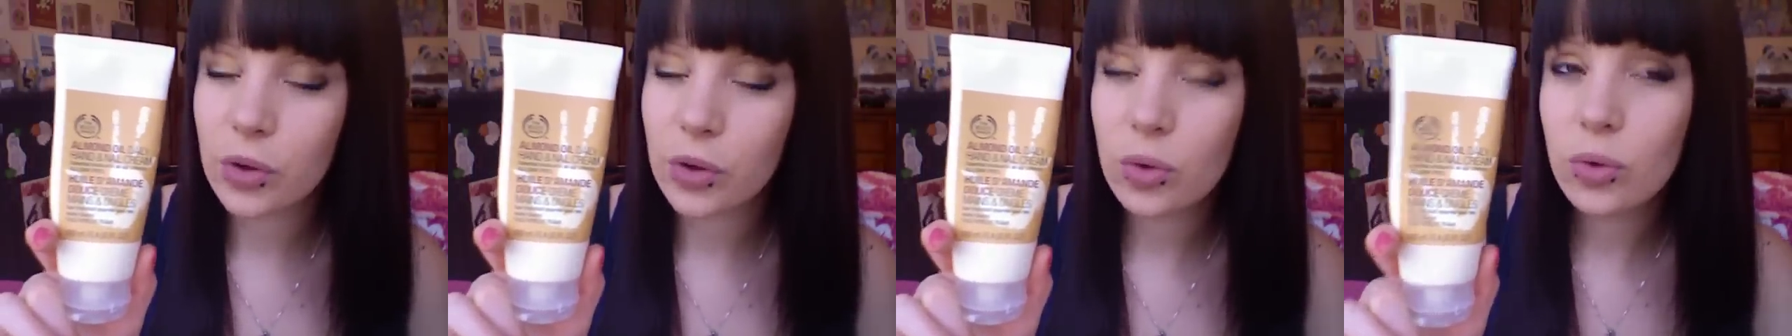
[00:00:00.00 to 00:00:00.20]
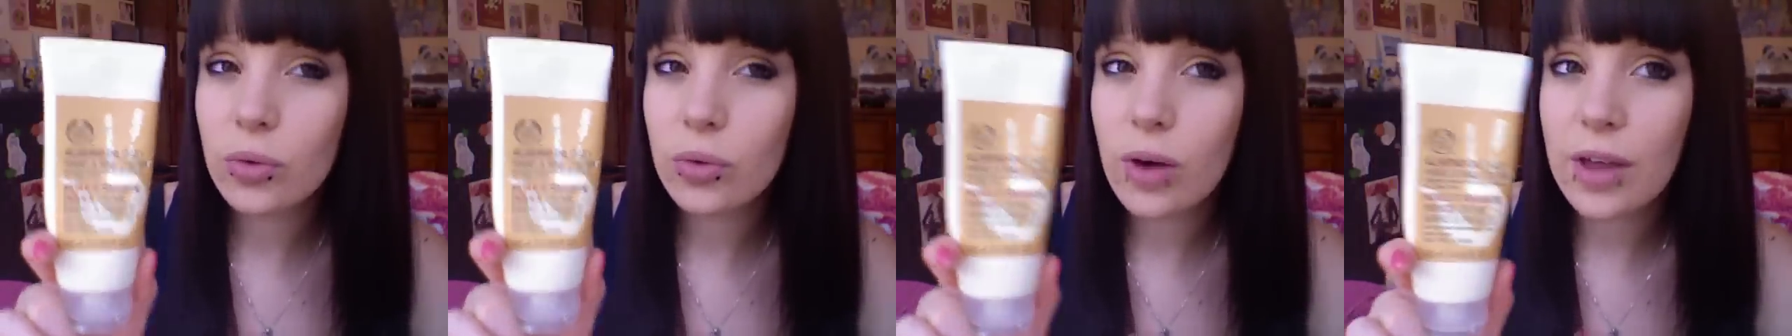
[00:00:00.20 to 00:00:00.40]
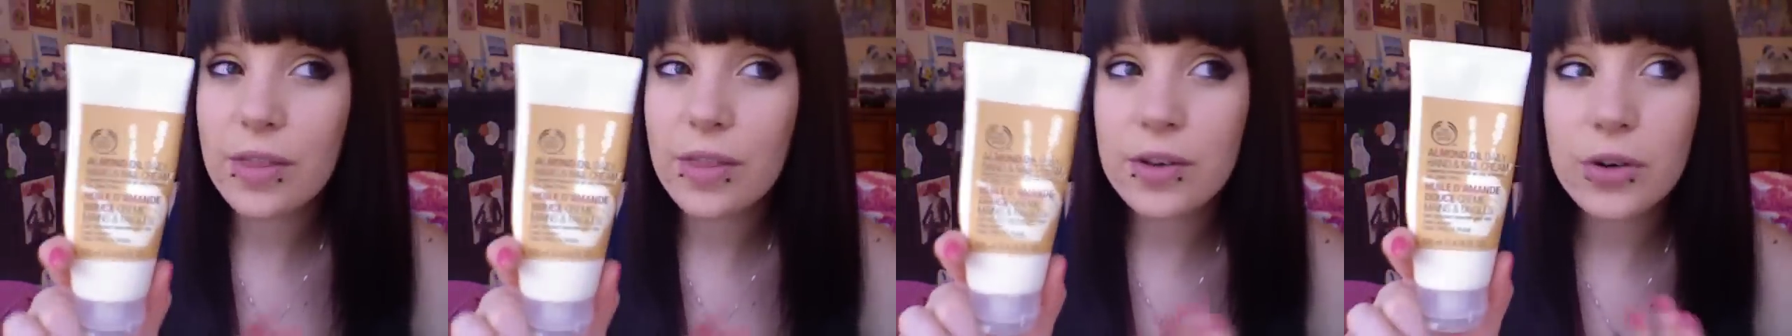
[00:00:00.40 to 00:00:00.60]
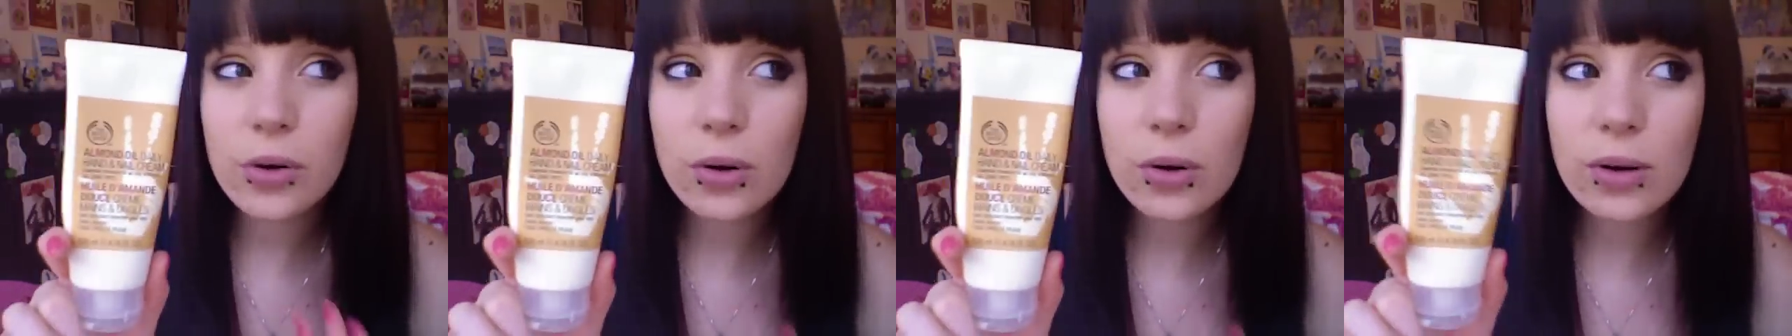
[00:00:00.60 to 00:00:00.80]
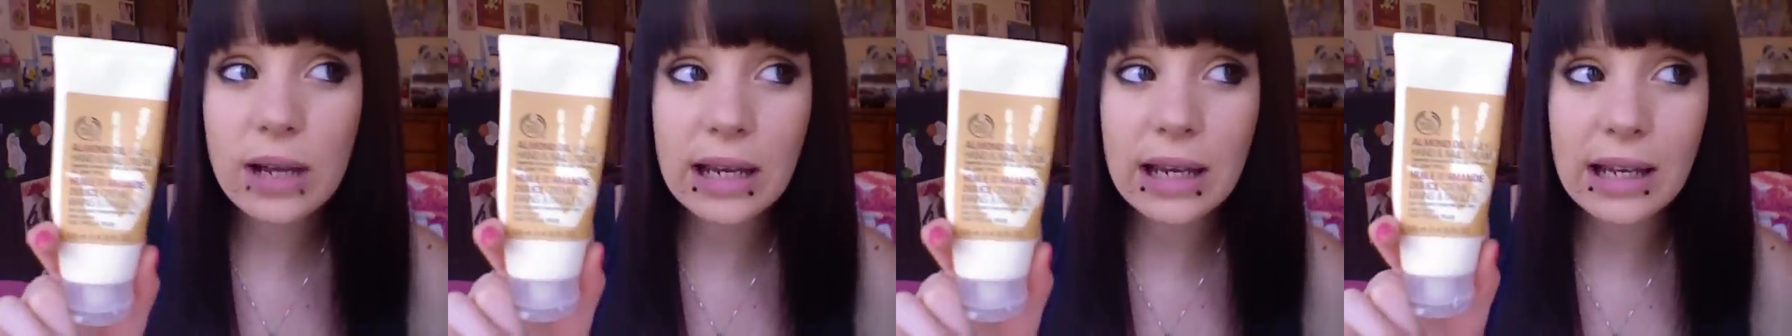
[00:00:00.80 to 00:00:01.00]
or rather not
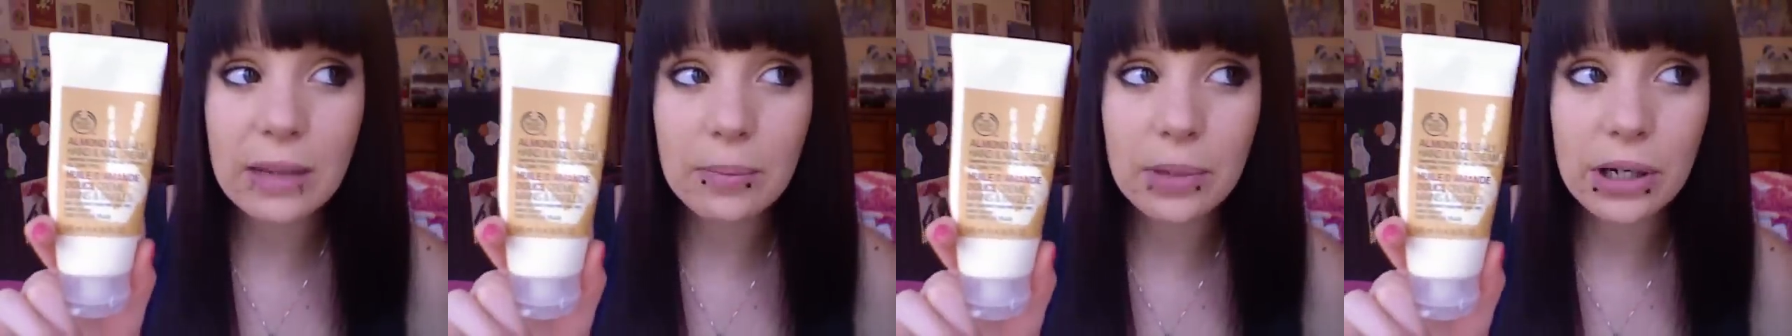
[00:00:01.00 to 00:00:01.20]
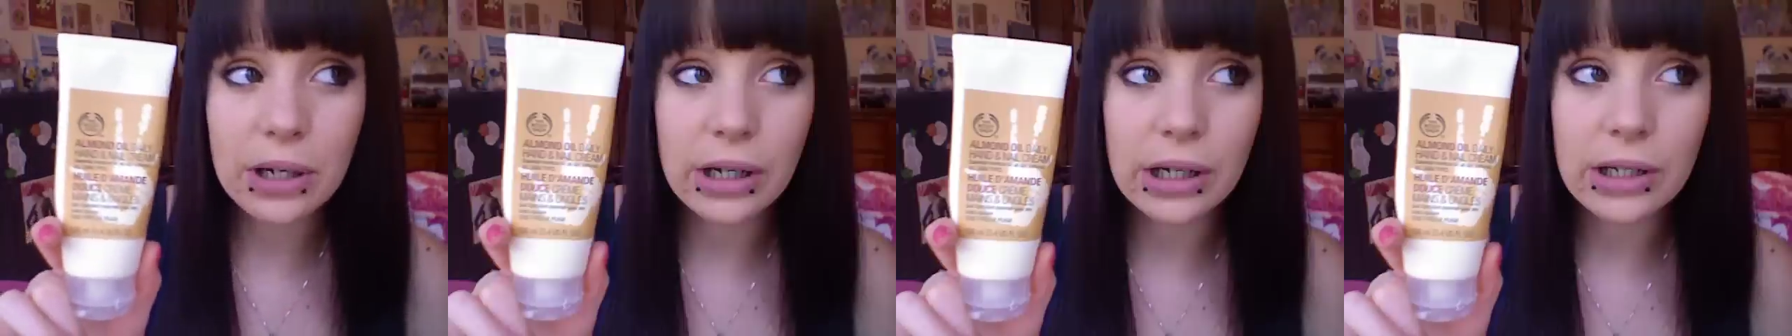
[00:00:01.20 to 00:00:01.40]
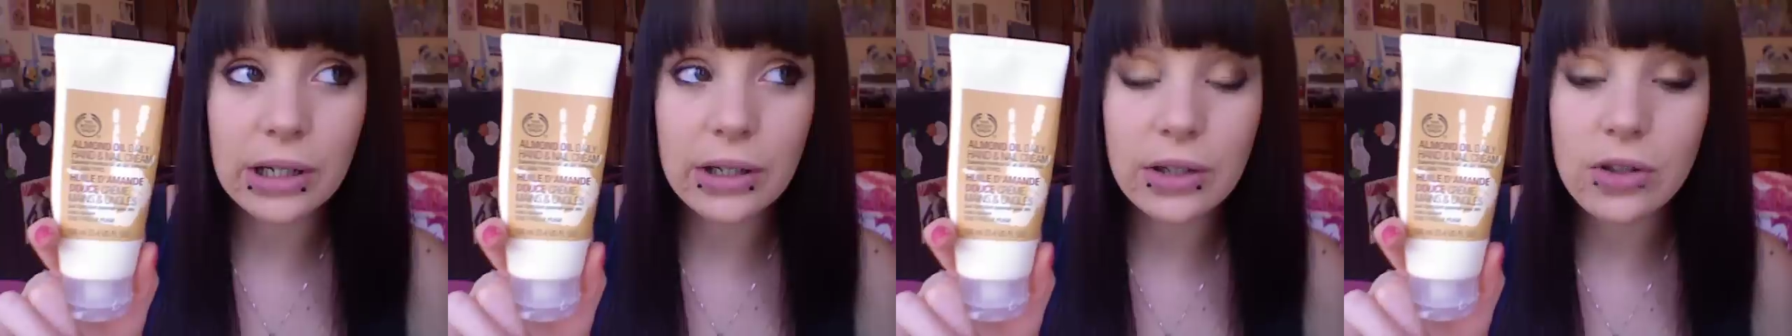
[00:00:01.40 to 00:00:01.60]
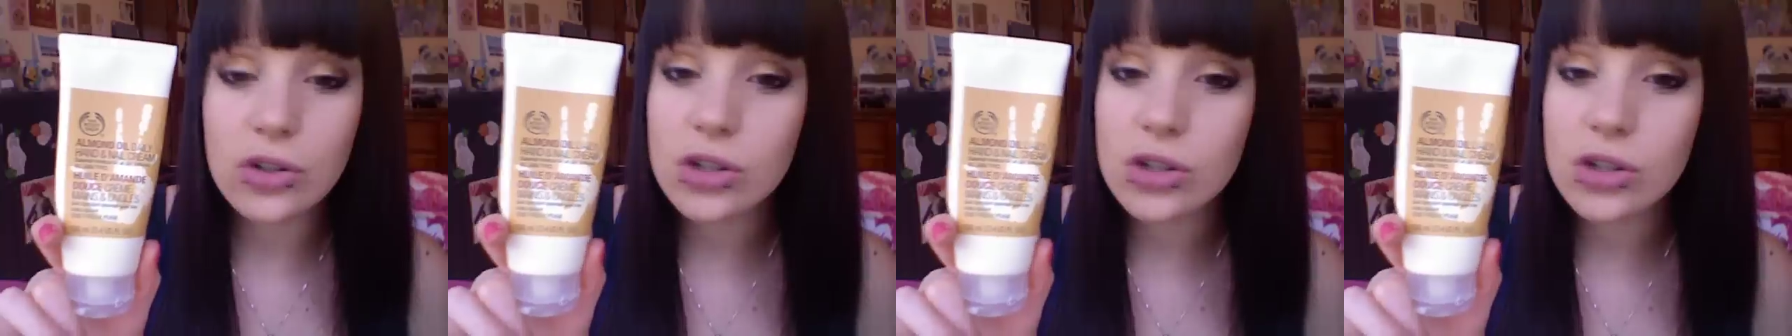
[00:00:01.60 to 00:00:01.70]
oily, but you